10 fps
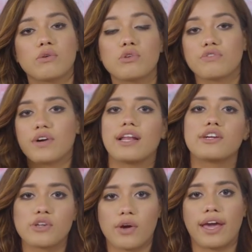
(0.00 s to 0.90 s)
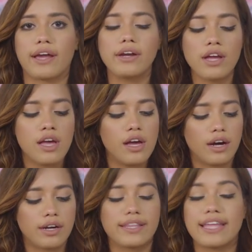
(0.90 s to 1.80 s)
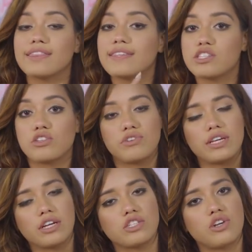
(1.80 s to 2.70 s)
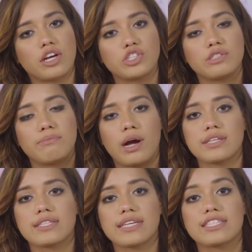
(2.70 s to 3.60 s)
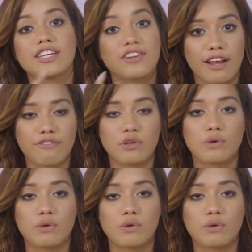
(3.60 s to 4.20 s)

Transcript: you know, you've colored your hair. Then this reconstruction mask is great